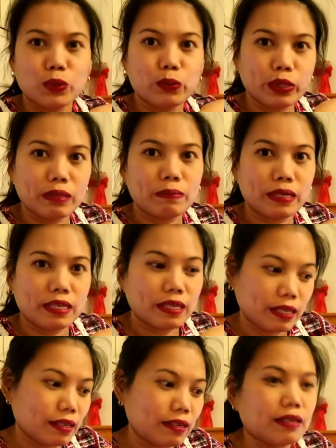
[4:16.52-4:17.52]
will be
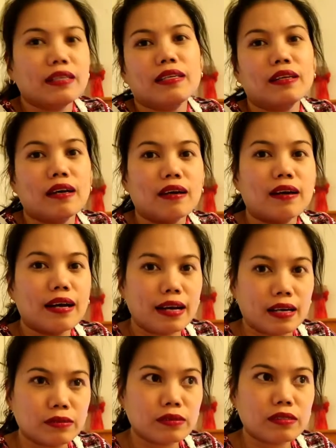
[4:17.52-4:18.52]
here in our
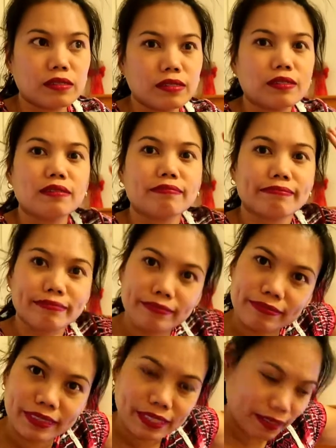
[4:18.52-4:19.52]
house
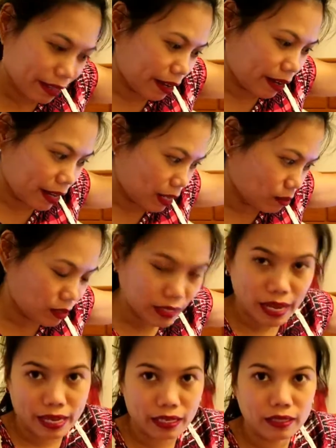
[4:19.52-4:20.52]
there
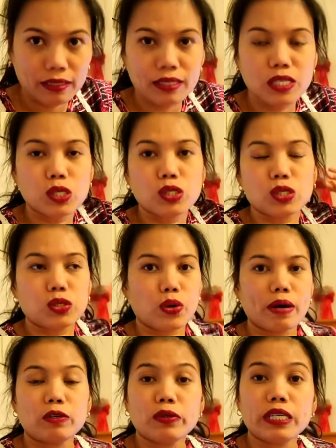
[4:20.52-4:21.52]
outside. So
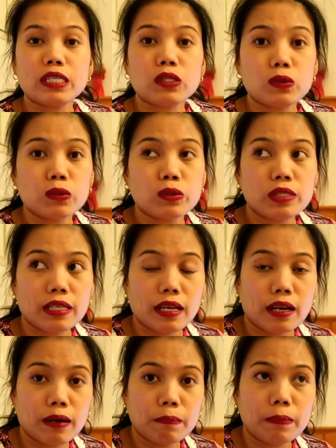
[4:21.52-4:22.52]
I'm going to set
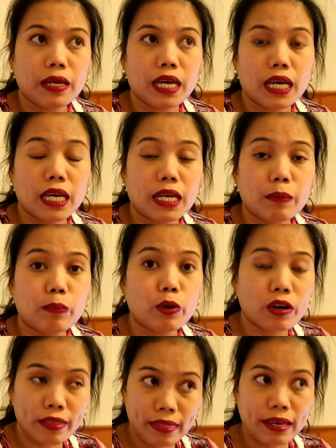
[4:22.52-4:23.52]
up a
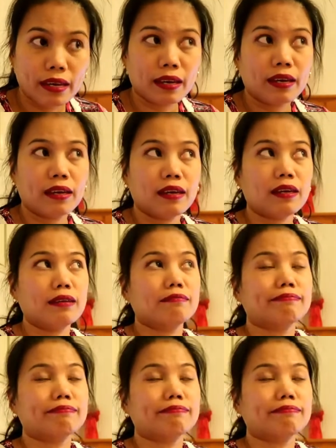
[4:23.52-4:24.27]
birthday